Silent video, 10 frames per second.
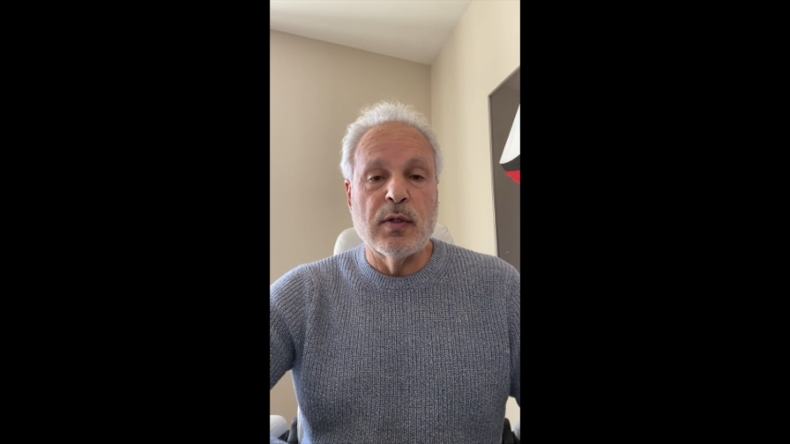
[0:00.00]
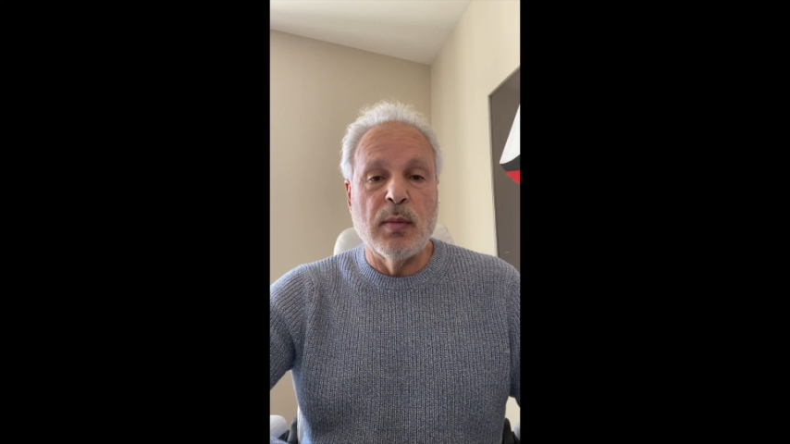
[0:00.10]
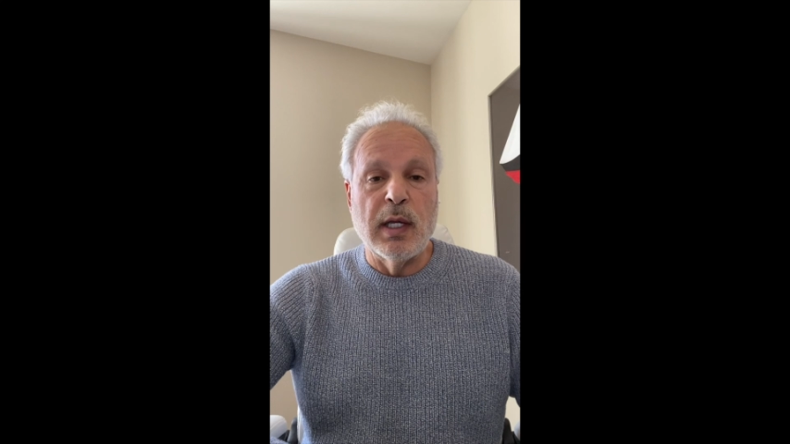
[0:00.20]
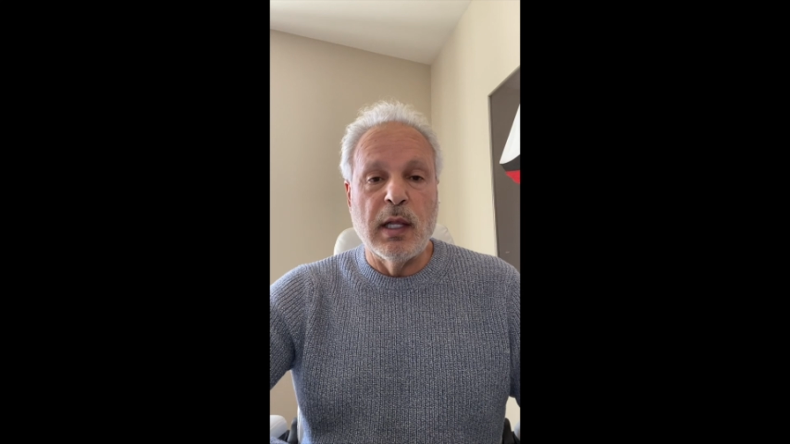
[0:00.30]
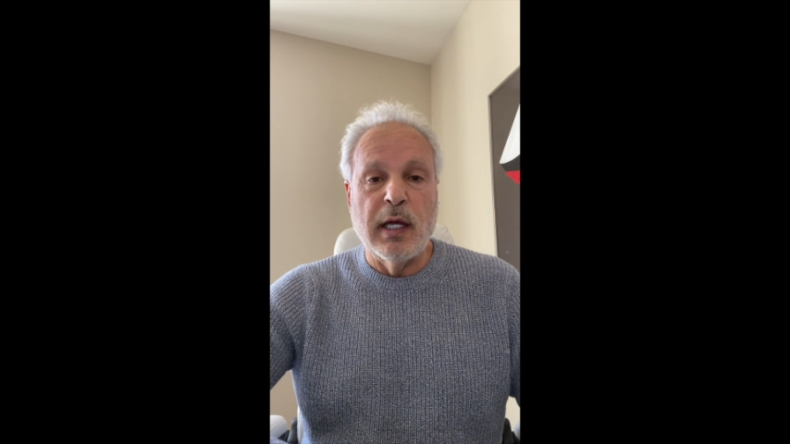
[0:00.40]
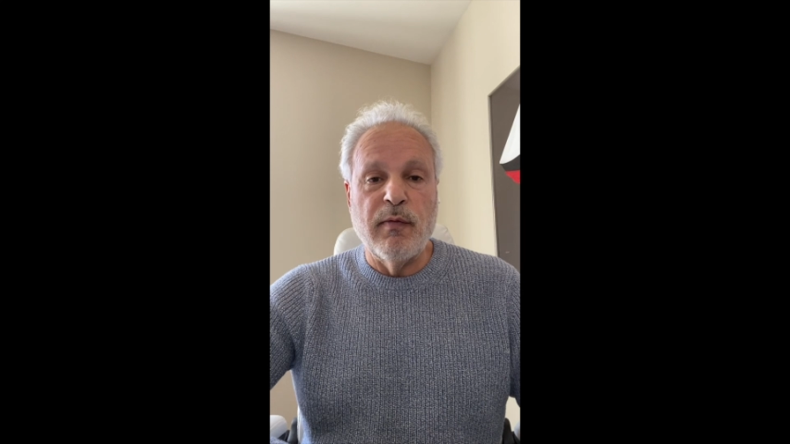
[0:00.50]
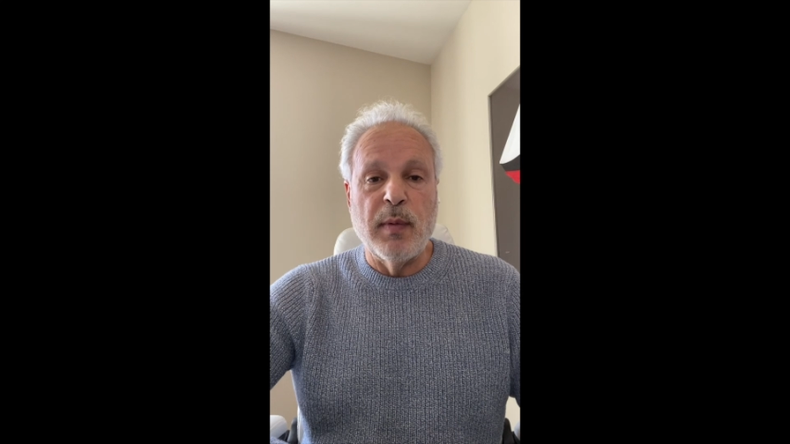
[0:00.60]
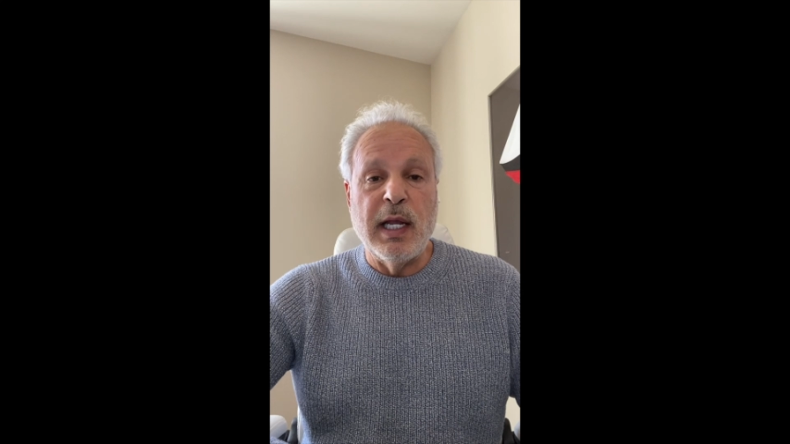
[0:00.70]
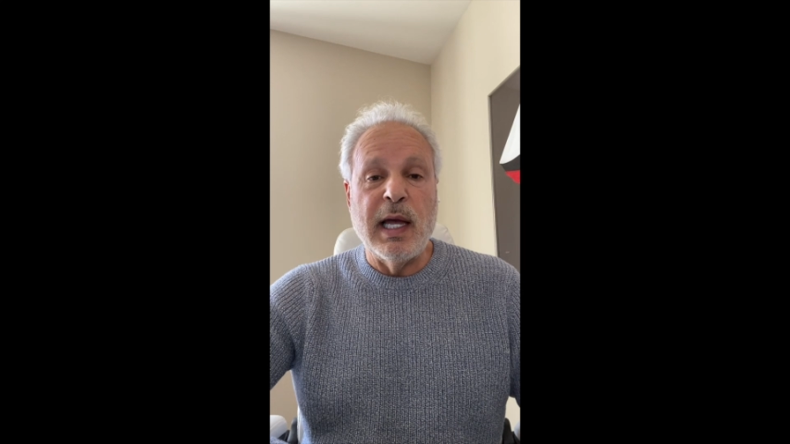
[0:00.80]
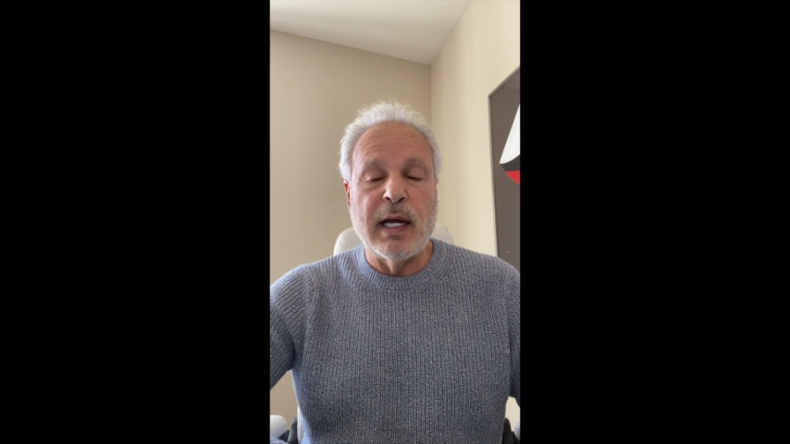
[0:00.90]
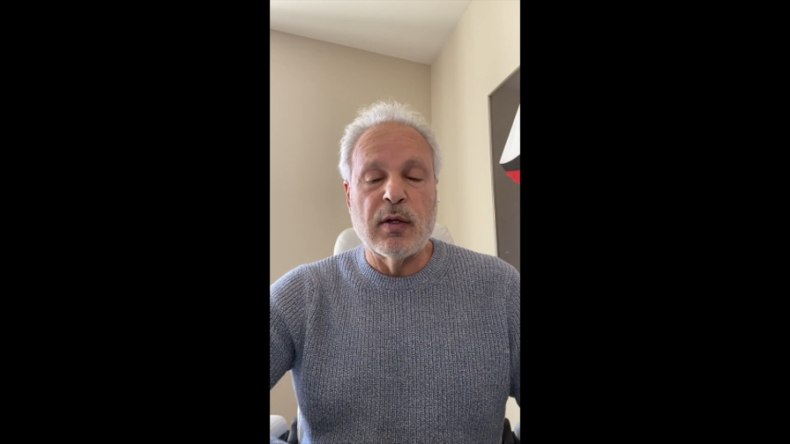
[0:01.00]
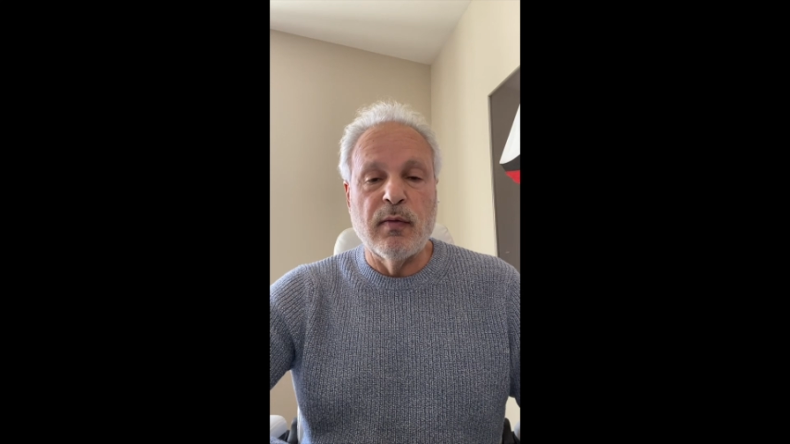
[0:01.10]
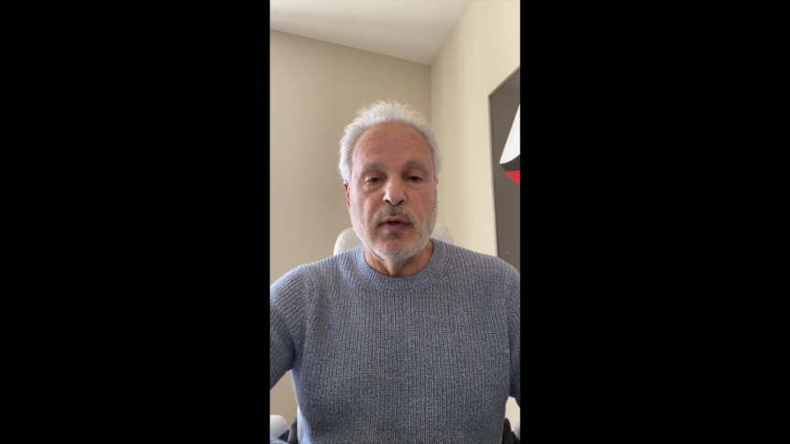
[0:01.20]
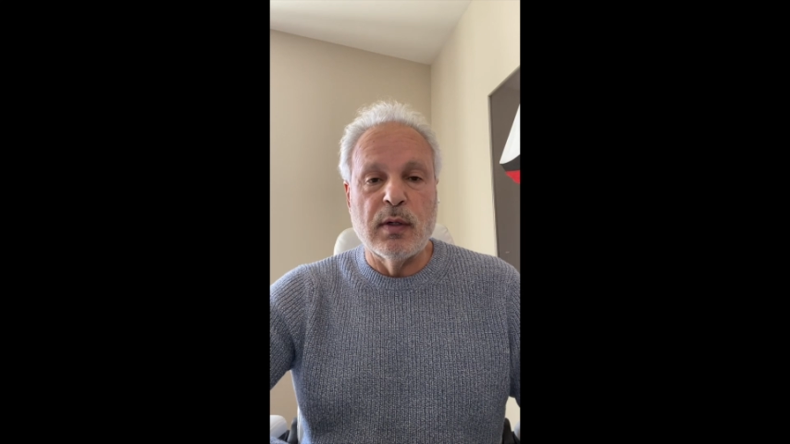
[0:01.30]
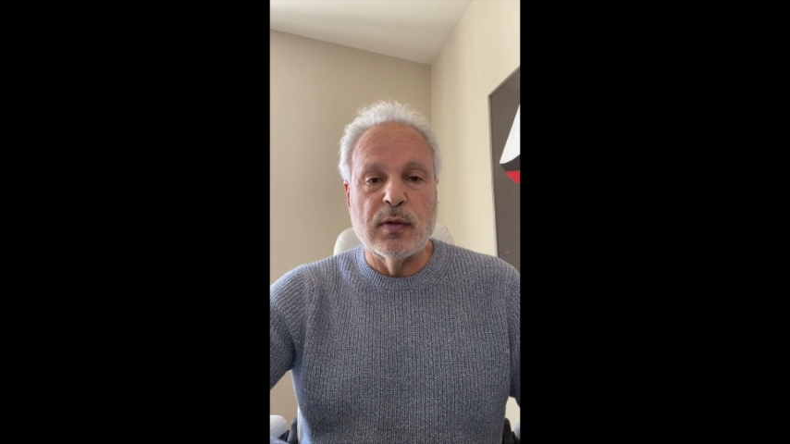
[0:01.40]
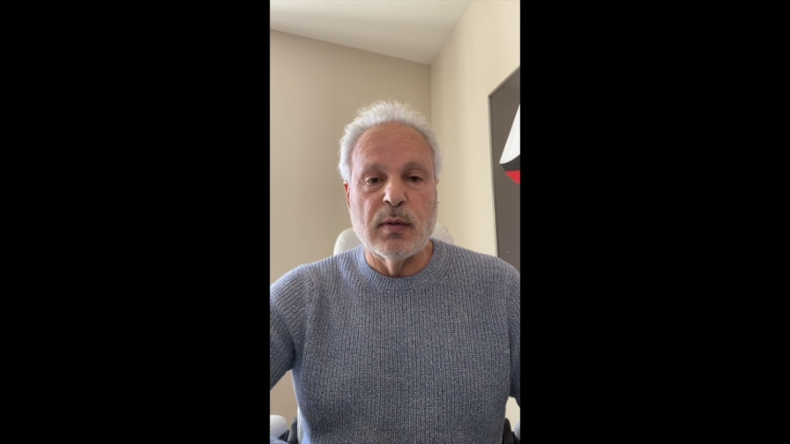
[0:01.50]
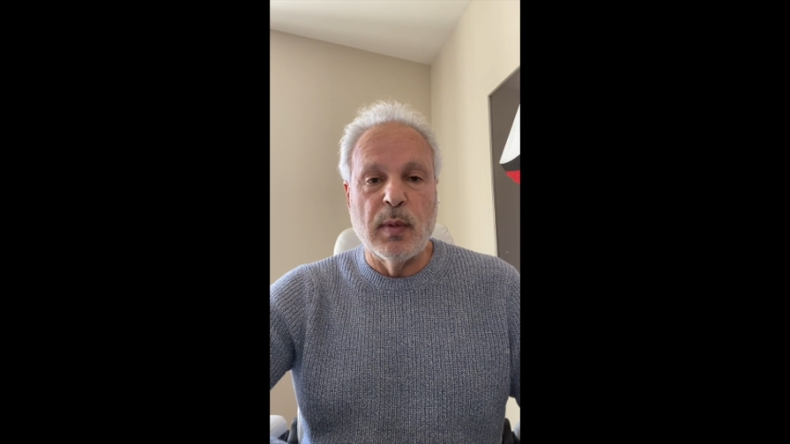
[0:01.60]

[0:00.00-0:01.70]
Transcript: to my life, many active years